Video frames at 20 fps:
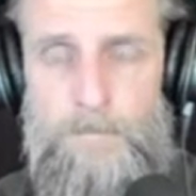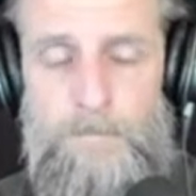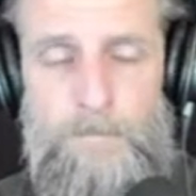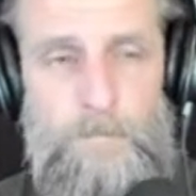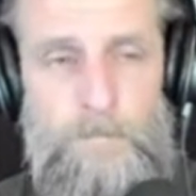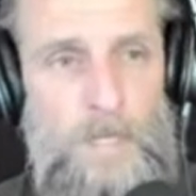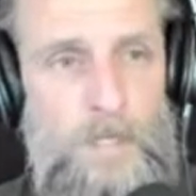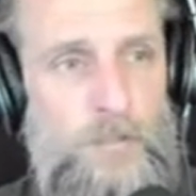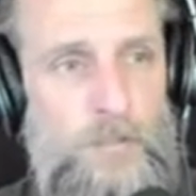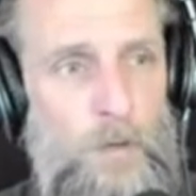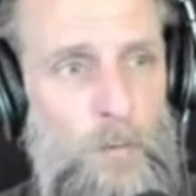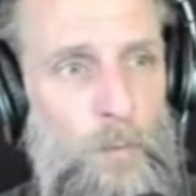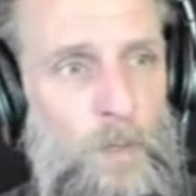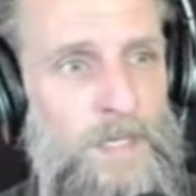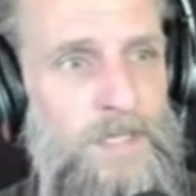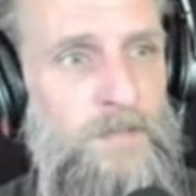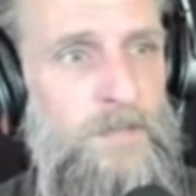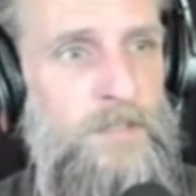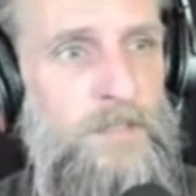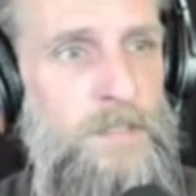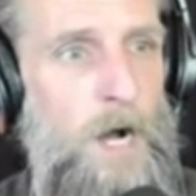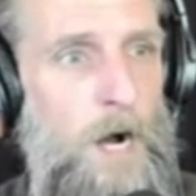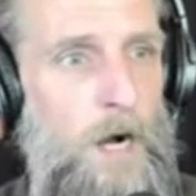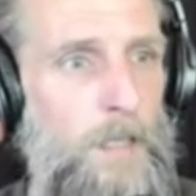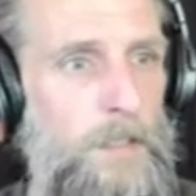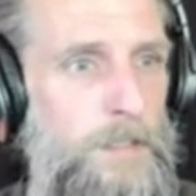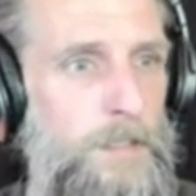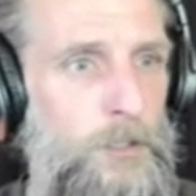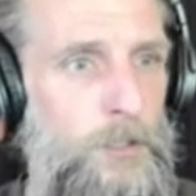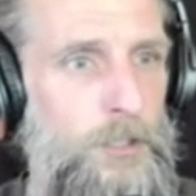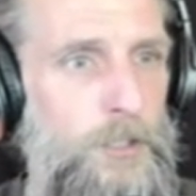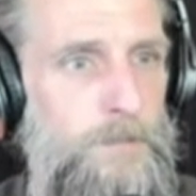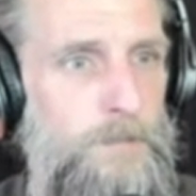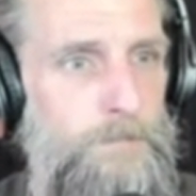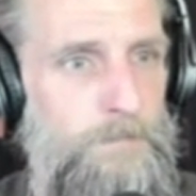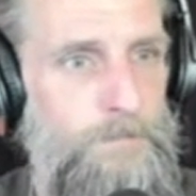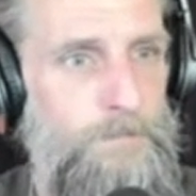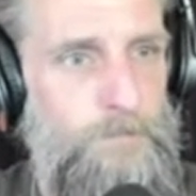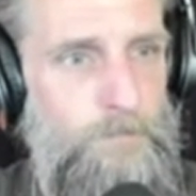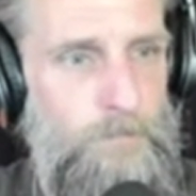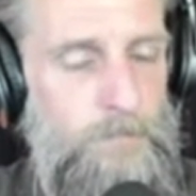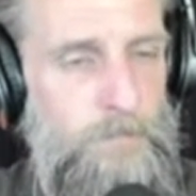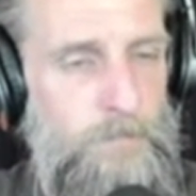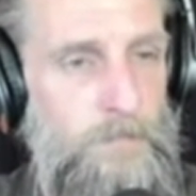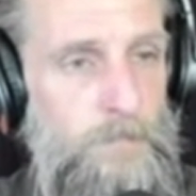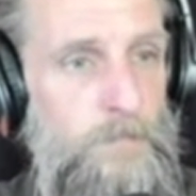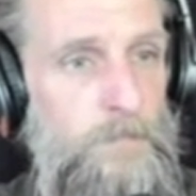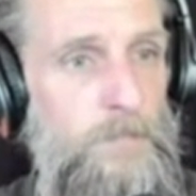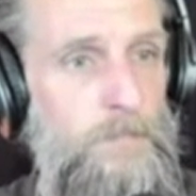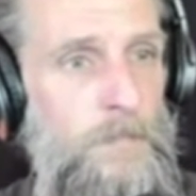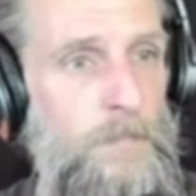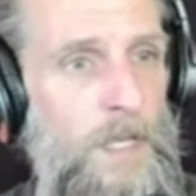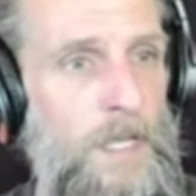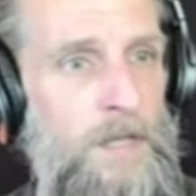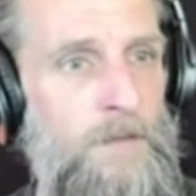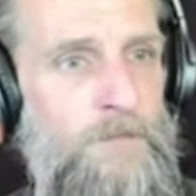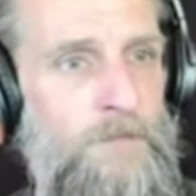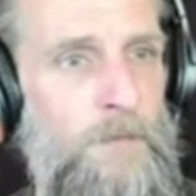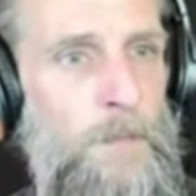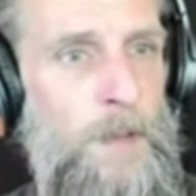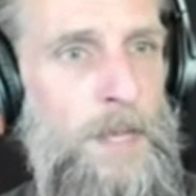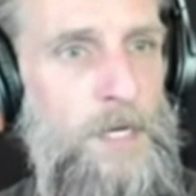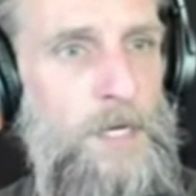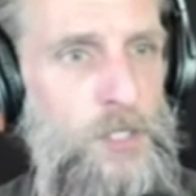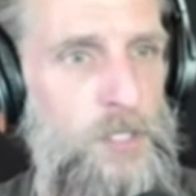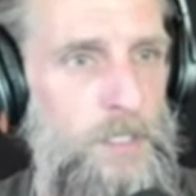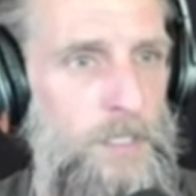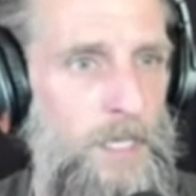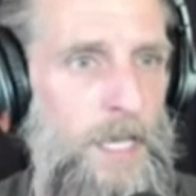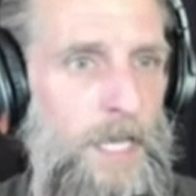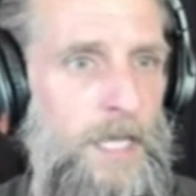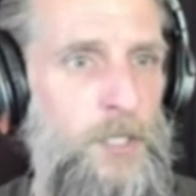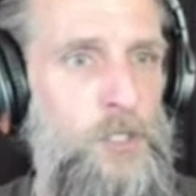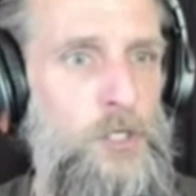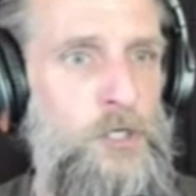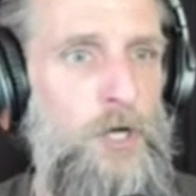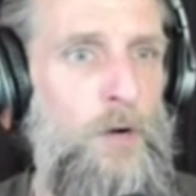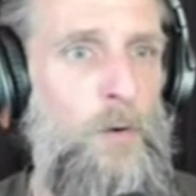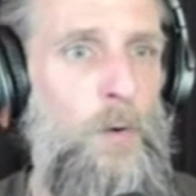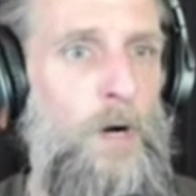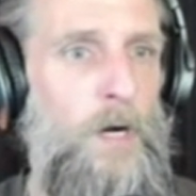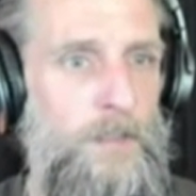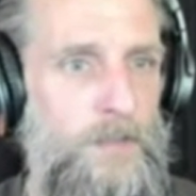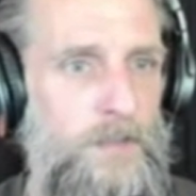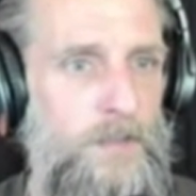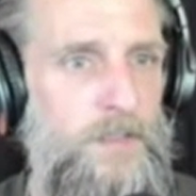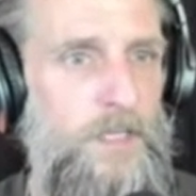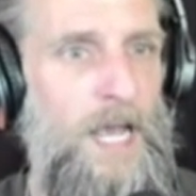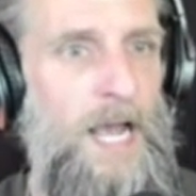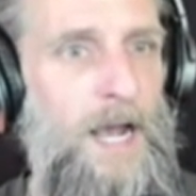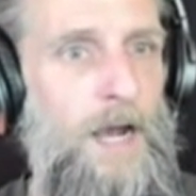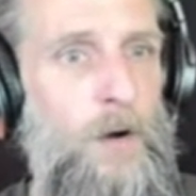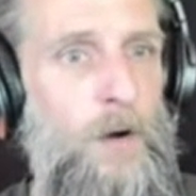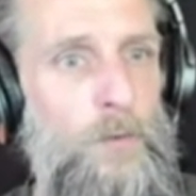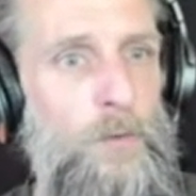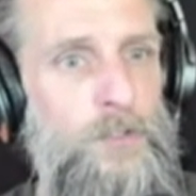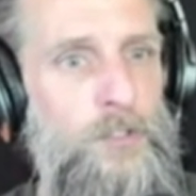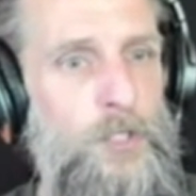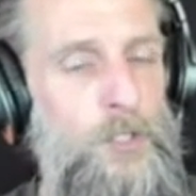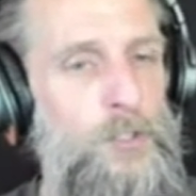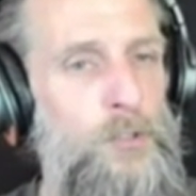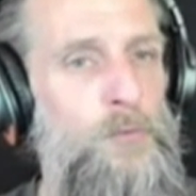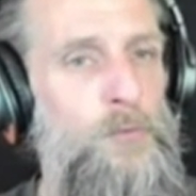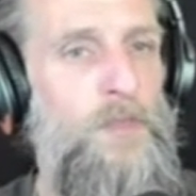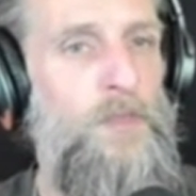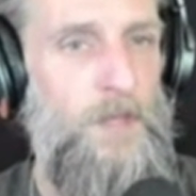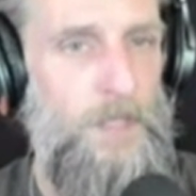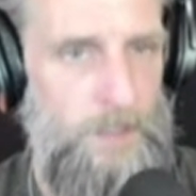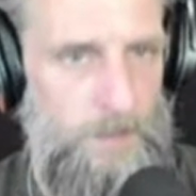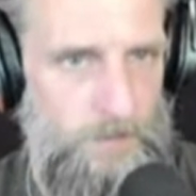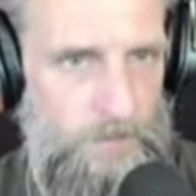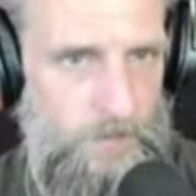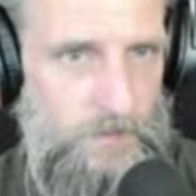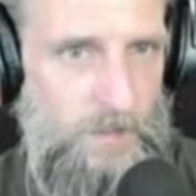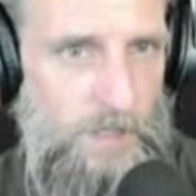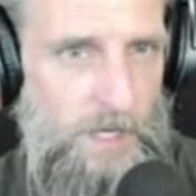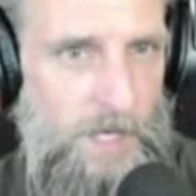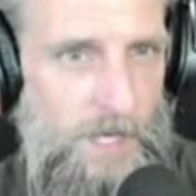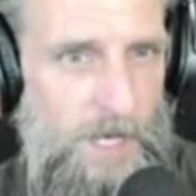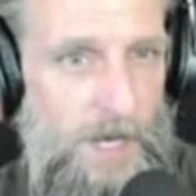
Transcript: So, what is knowledge? Information can show us how to do things.